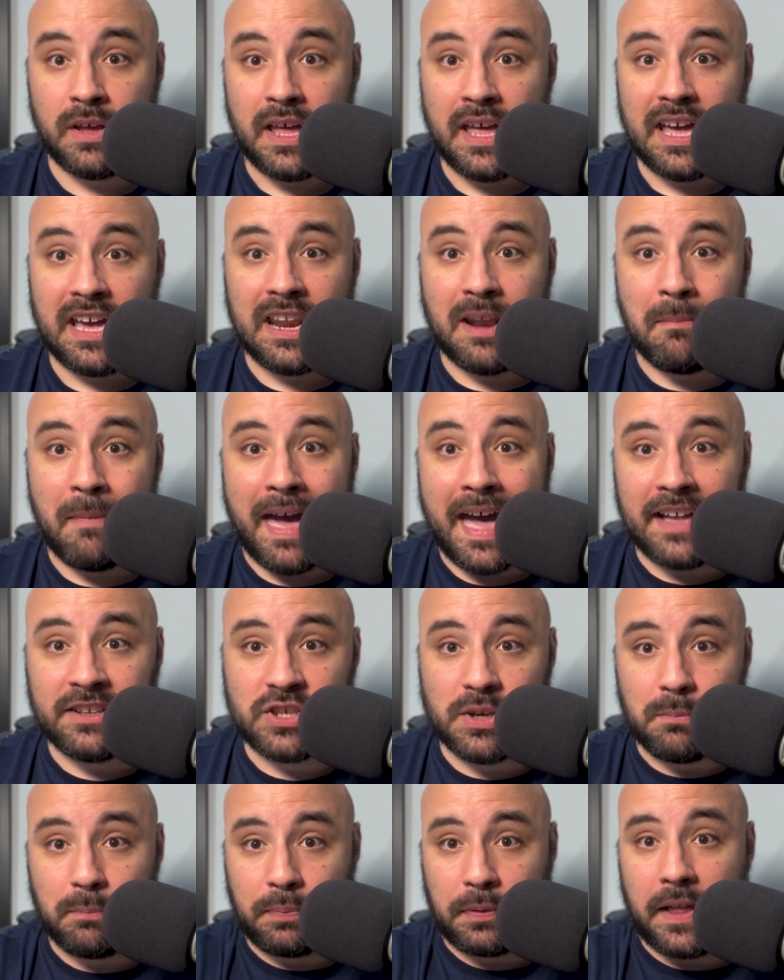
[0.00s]
And
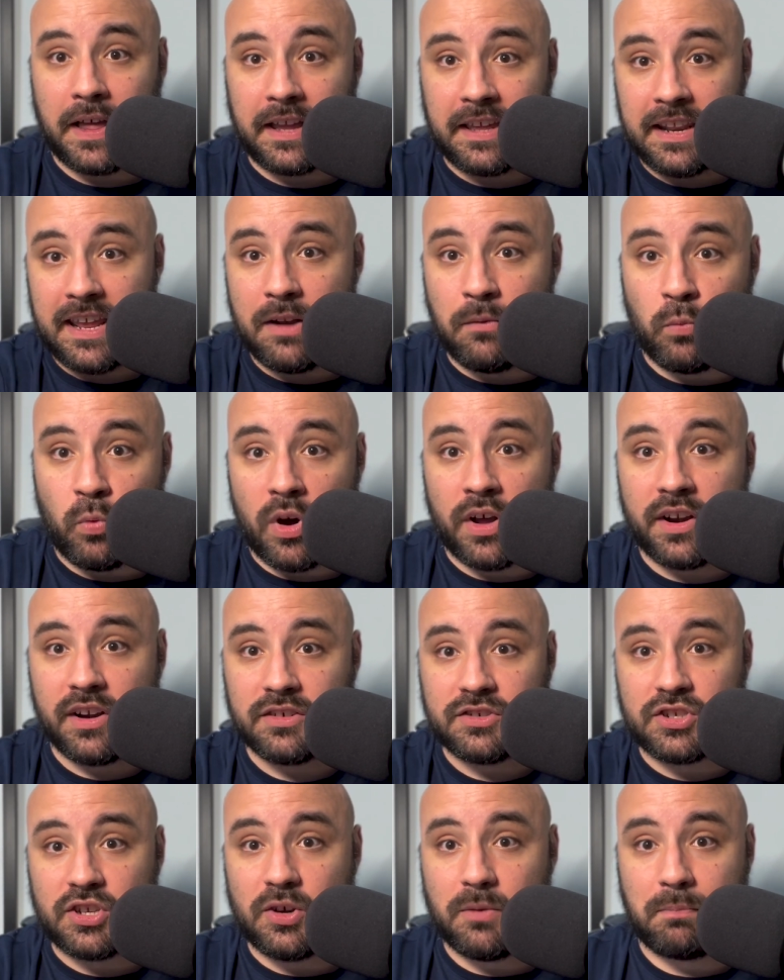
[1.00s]
imagine plugging in 1 or
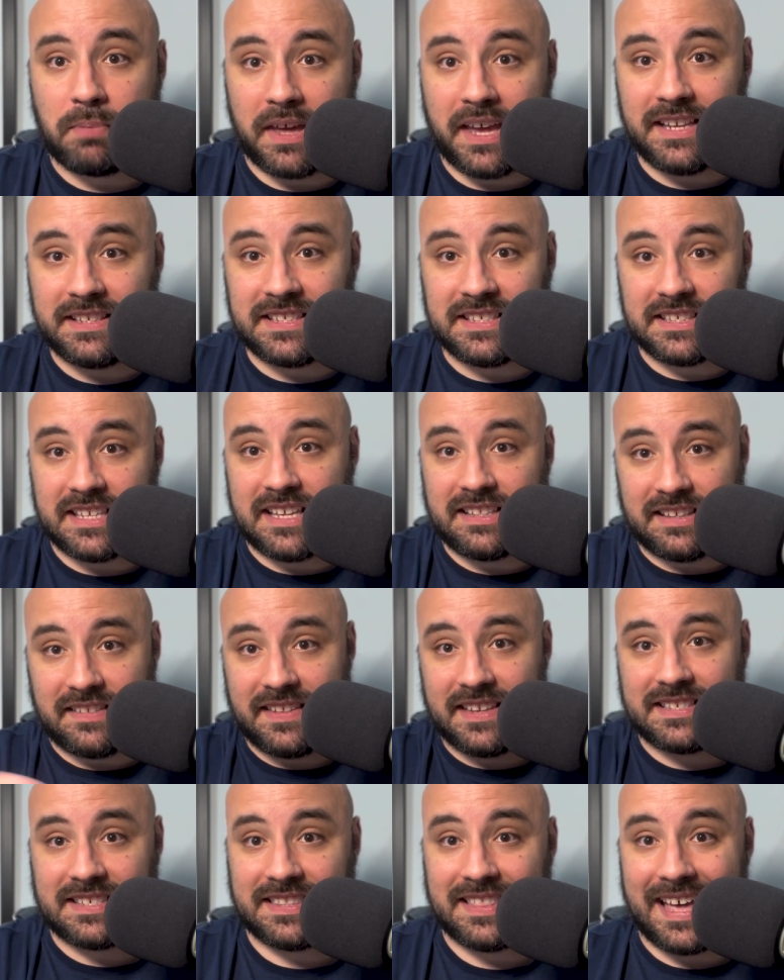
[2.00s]
2 pieces into
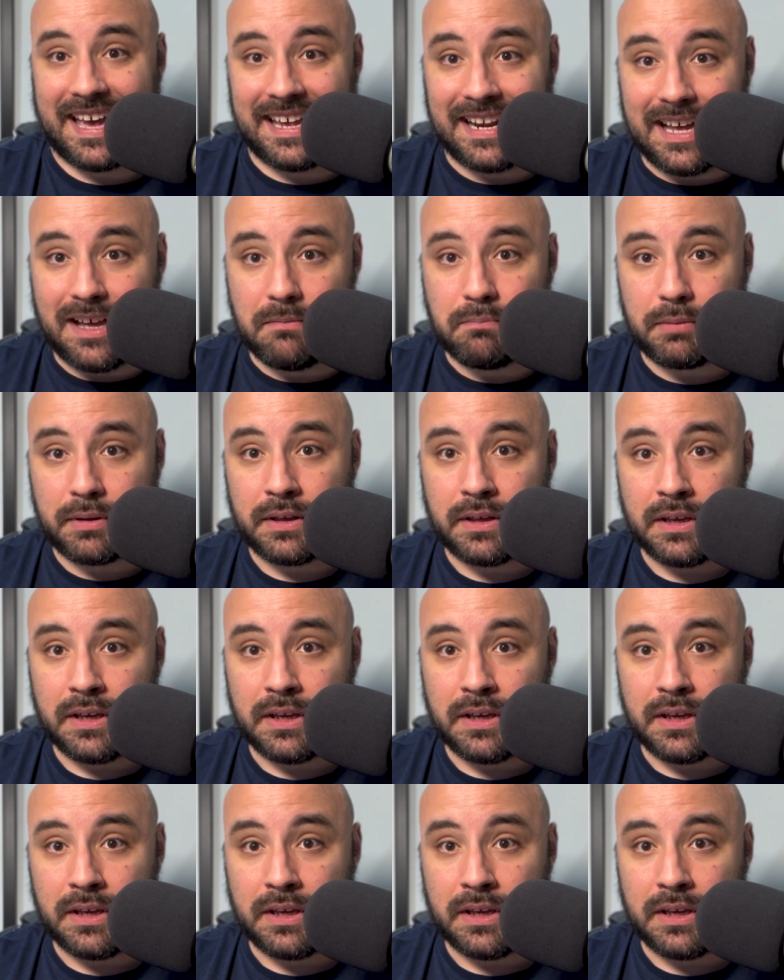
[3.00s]
this lineup.